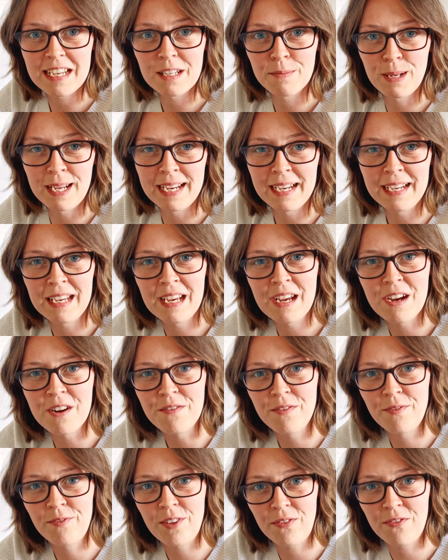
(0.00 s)
blanket of
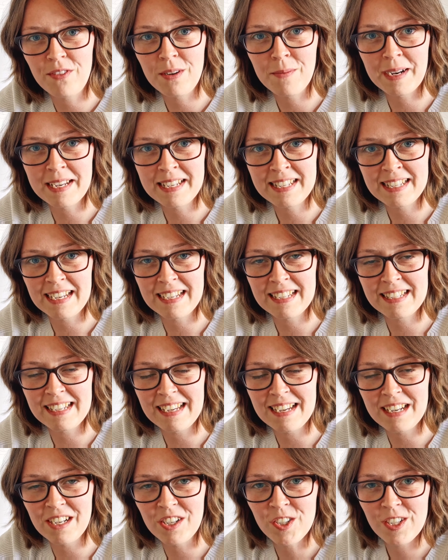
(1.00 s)
50 by 60
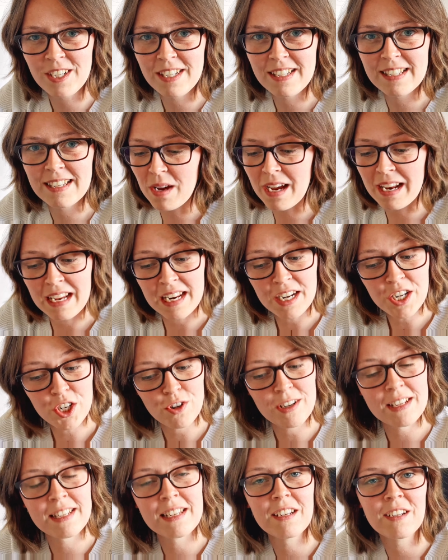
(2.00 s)
inches, an
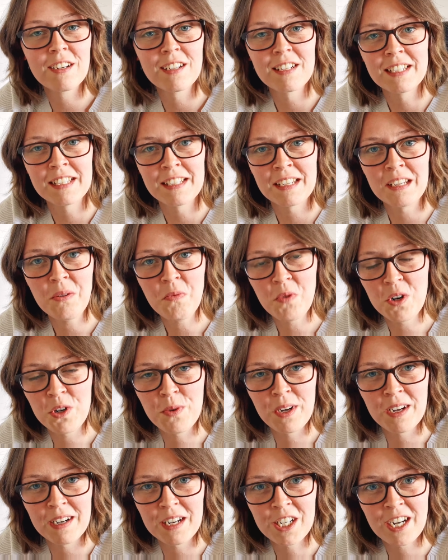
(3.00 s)
interesting color scheme, which we're
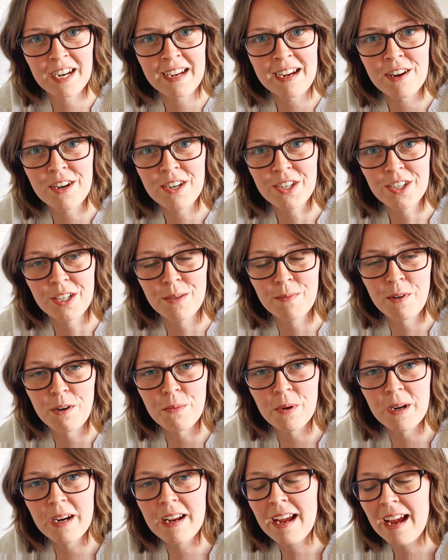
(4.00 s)
going to check out in just a
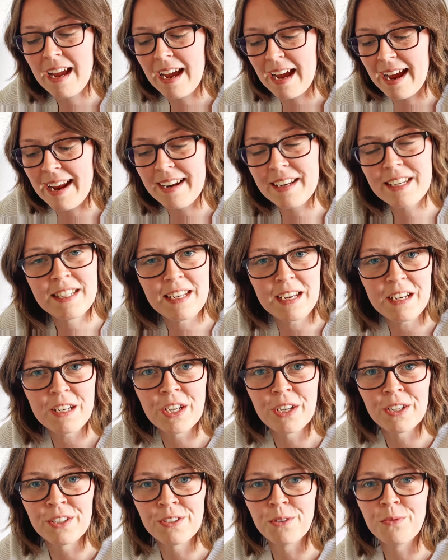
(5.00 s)
moment, and a sea
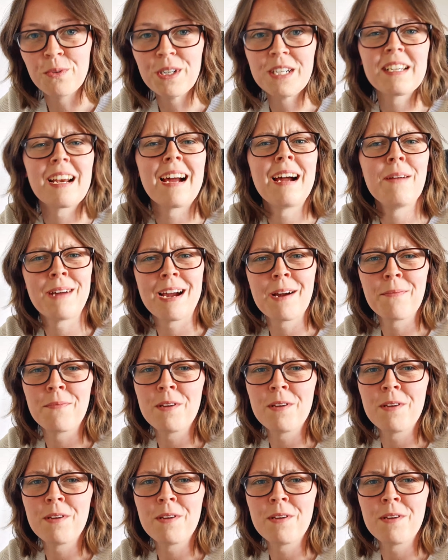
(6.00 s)
turtle, which I'm happy